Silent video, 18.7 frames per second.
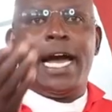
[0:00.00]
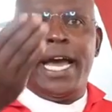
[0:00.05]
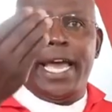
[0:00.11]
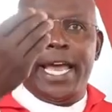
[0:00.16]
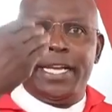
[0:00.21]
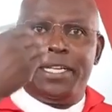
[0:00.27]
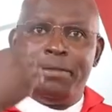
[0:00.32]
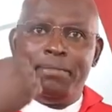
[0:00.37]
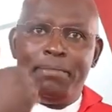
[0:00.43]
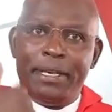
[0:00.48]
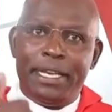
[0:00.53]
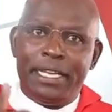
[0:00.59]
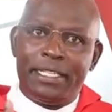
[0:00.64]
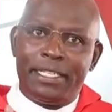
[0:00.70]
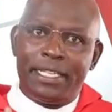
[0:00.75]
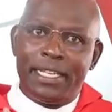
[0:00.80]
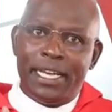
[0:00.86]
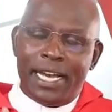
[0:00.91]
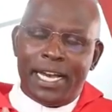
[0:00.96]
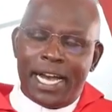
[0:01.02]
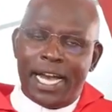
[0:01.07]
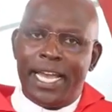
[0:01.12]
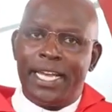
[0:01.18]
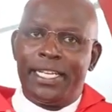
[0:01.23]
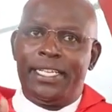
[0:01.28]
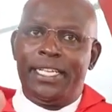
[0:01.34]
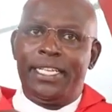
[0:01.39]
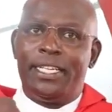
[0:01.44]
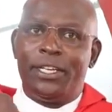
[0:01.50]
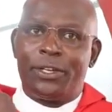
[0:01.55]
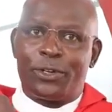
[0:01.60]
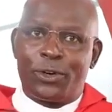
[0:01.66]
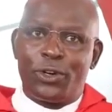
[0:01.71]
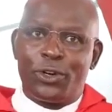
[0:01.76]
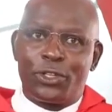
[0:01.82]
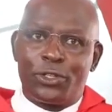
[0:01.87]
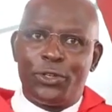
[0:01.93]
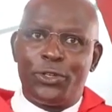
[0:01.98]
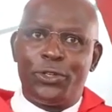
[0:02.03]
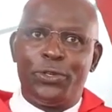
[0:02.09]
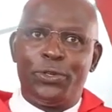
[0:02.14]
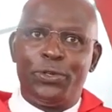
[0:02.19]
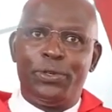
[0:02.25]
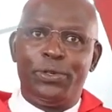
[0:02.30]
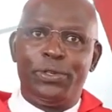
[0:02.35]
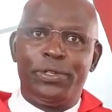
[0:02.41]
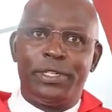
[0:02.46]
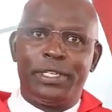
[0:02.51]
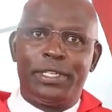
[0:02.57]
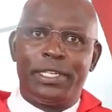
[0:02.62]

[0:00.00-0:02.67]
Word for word: I admit I did wrong to you.